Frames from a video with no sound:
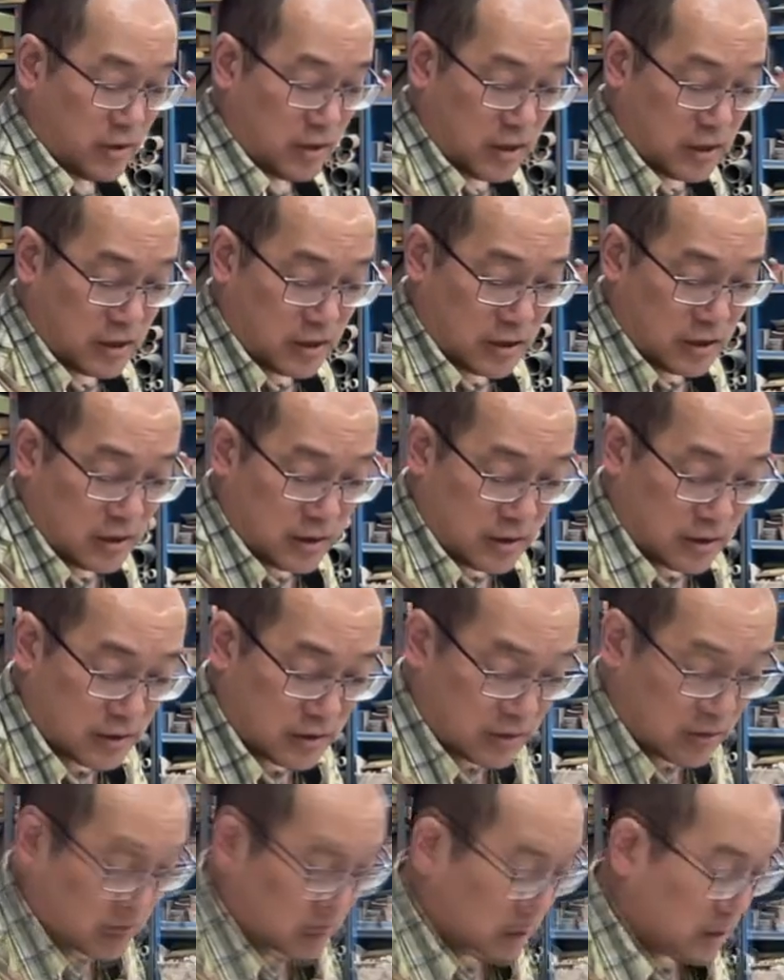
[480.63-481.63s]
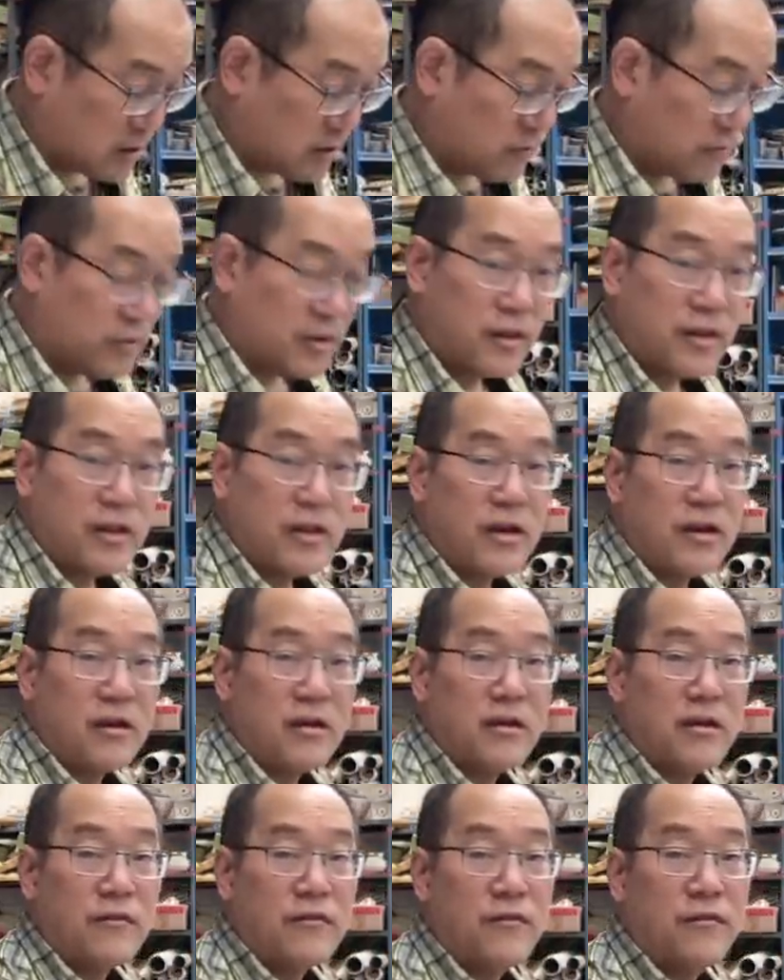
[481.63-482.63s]
it is looking
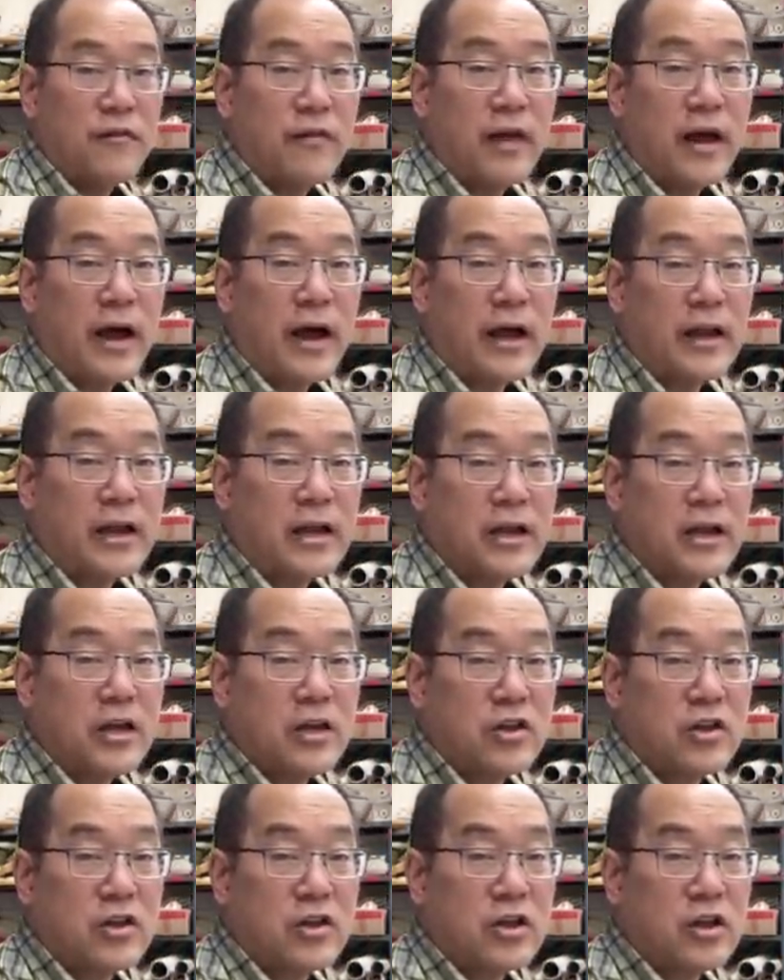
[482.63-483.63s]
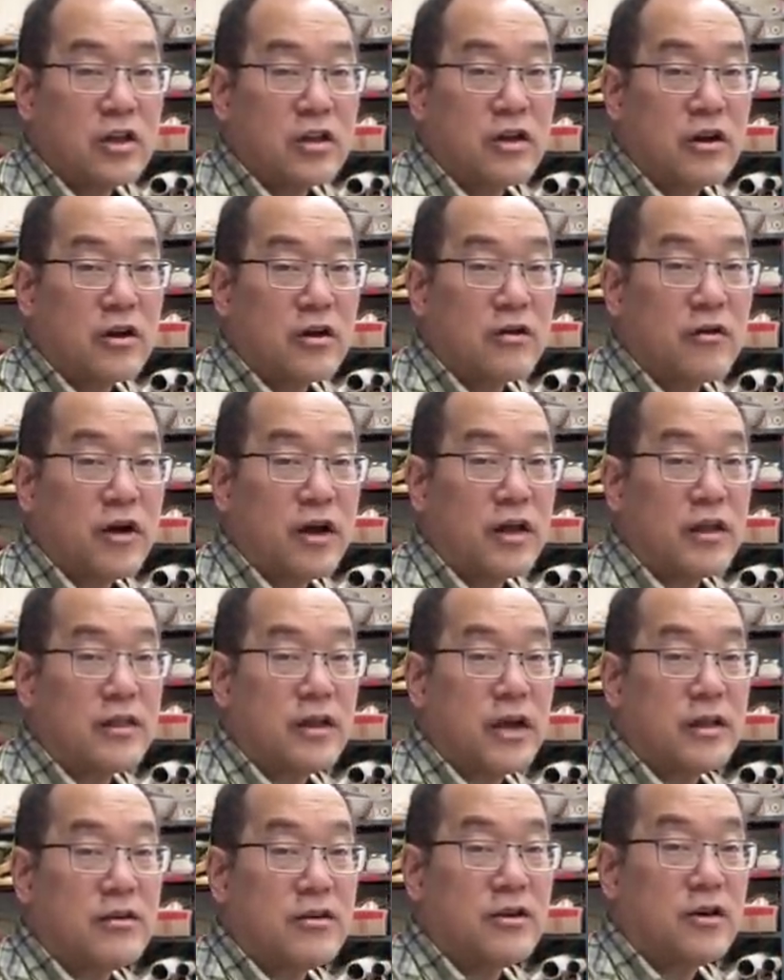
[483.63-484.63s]
really flat-ish in there, right? And
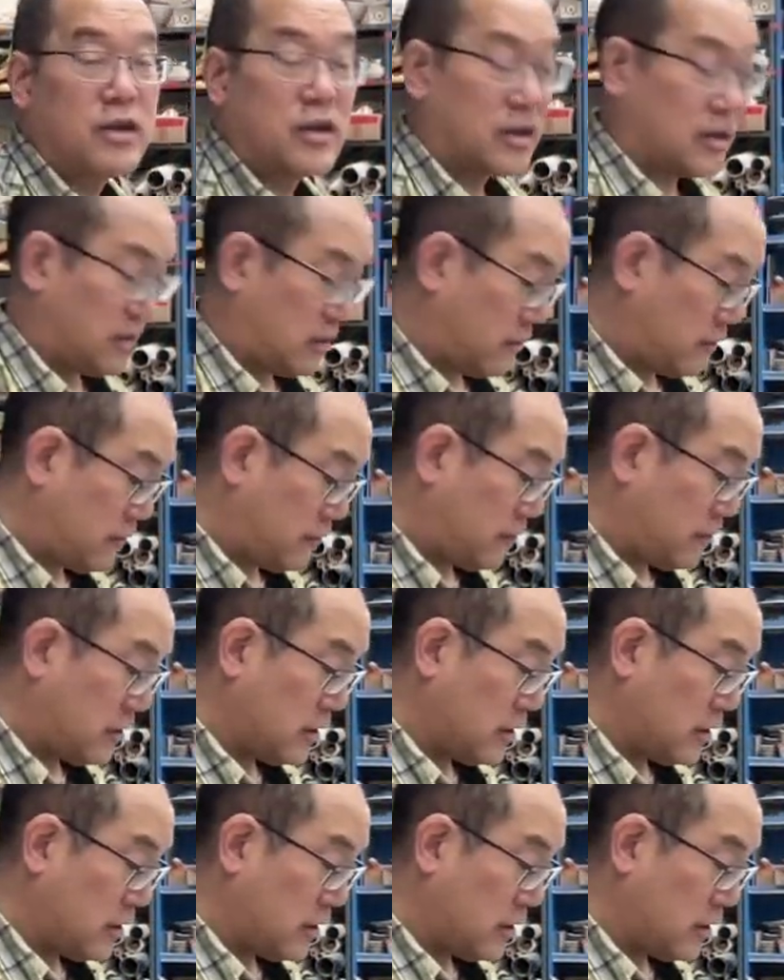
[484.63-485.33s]
that's good enough.